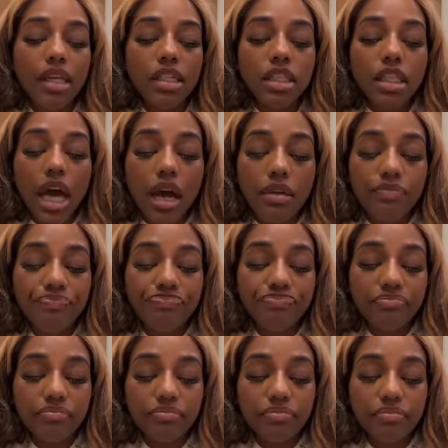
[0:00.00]
So,
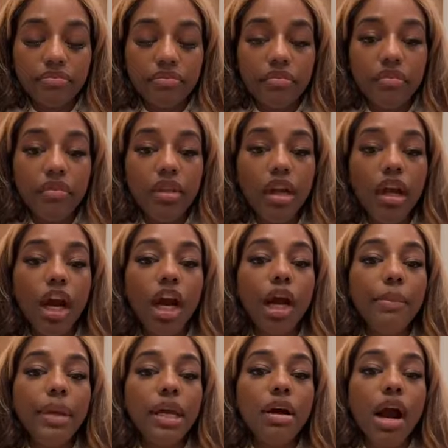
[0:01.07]

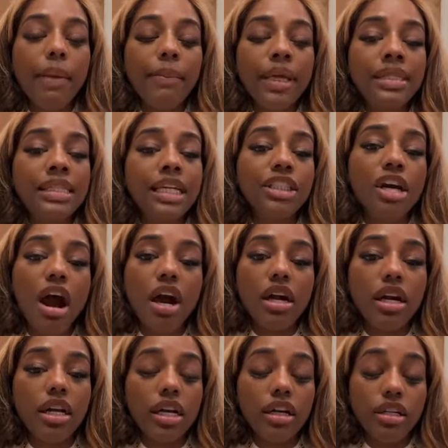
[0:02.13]
Hermit card means that
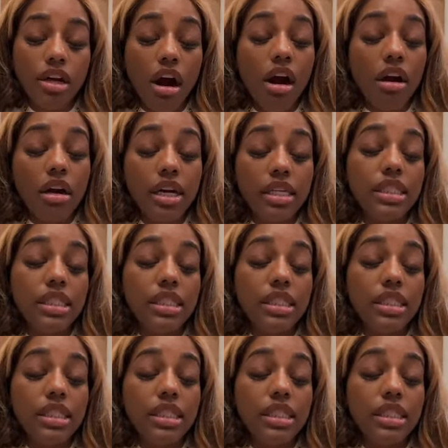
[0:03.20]
y'all are